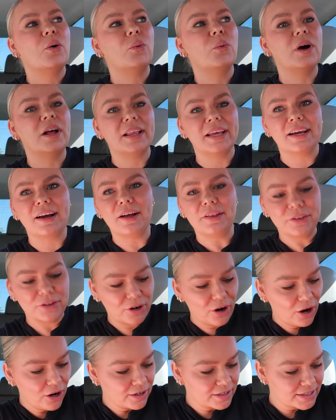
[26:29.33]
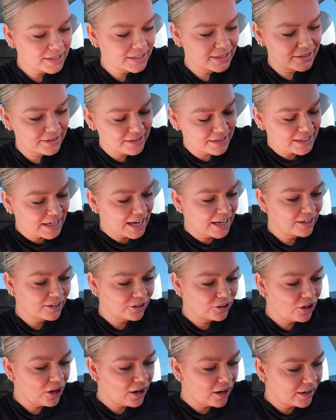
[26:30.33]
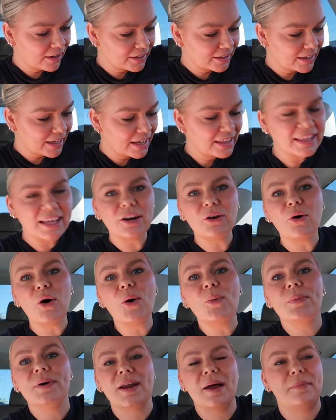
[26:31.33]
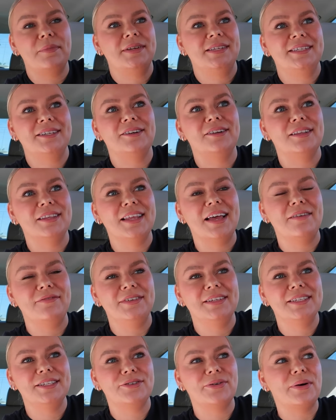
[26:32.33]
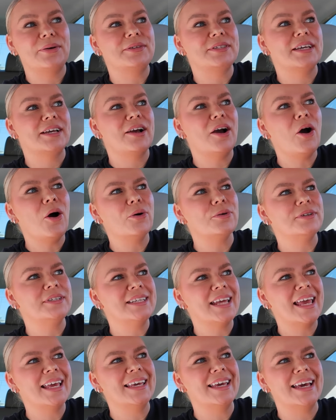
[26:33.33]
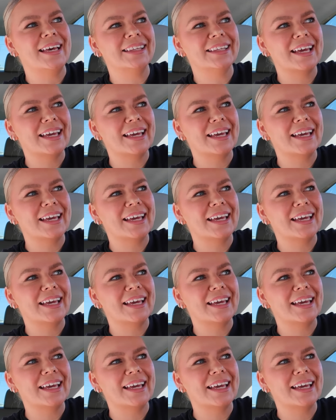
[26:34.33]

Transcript: Well, I got in the car. It's 10 o'clock and they don't open up until 11. So I was like, oh, dang it.